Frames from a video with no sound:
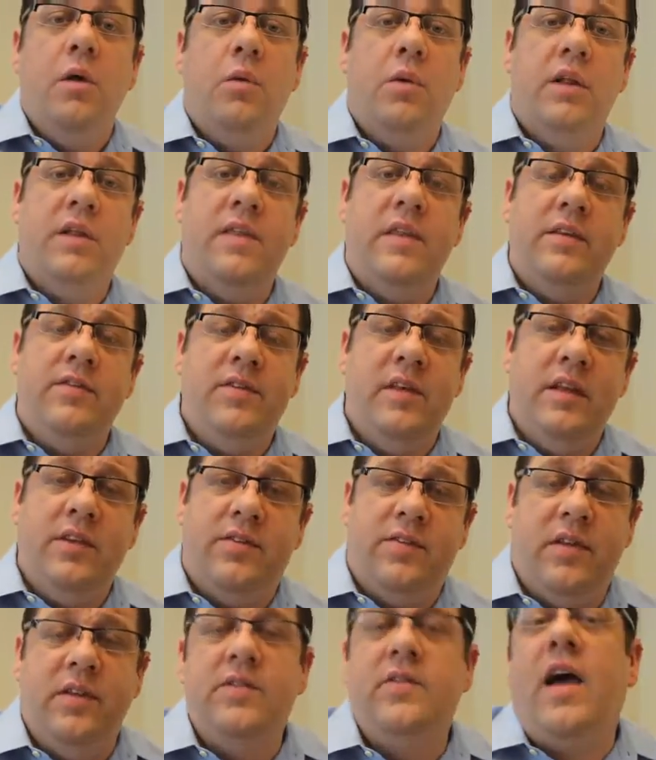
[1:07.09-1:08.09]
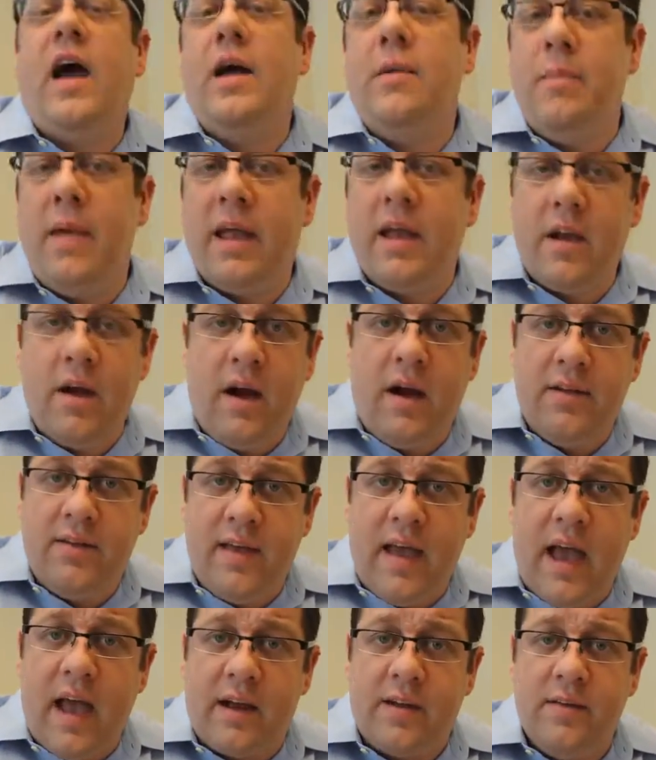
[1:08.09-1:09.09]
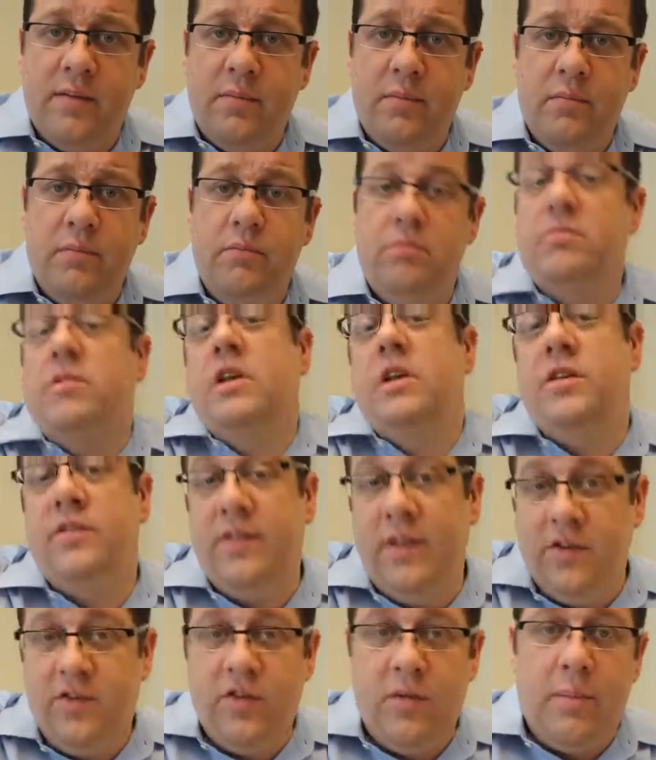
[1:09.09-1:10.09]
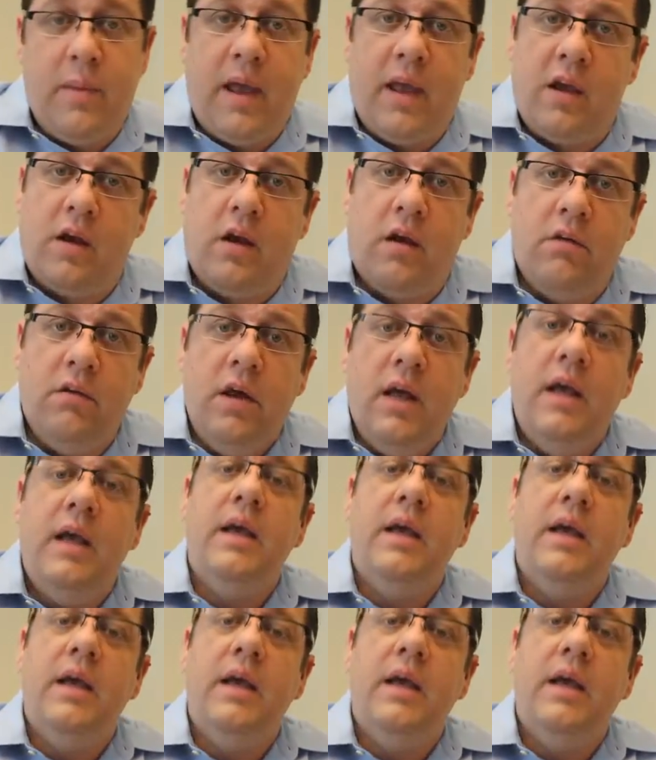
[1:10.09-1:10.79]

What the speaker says: Well, in this instance, I may contact the decision maker,